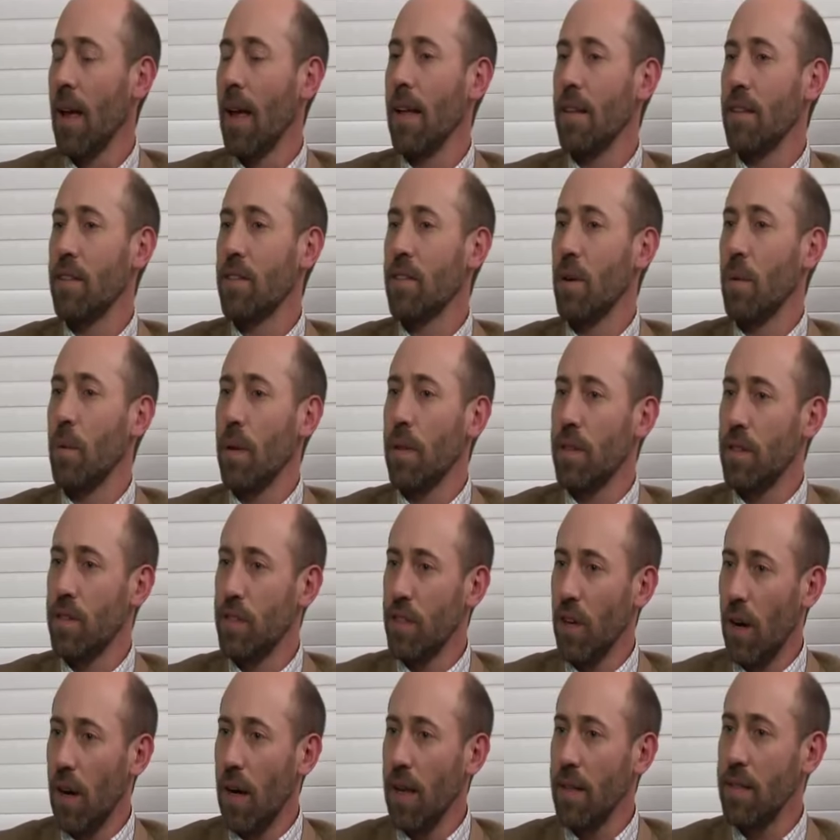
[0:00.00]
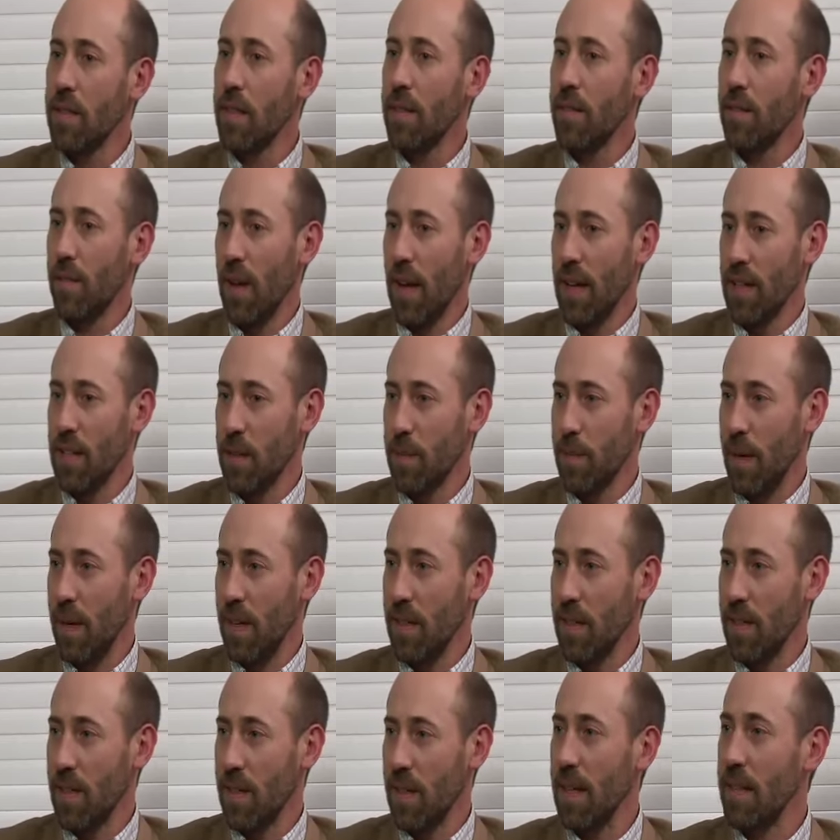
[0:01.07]
And so with John's
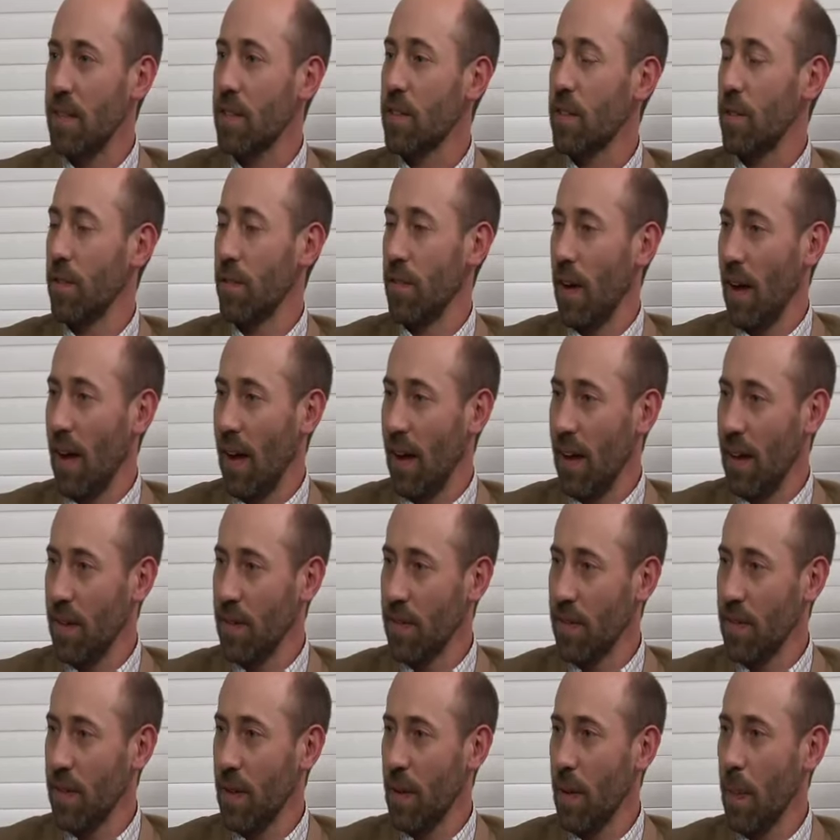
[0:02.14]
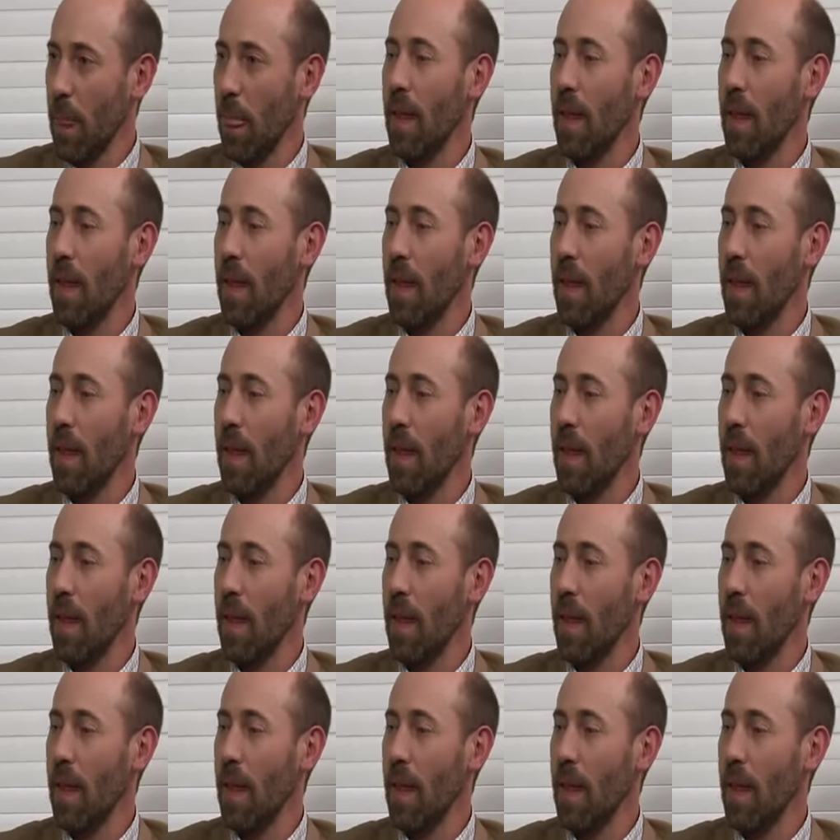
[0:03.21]
investment, it survived.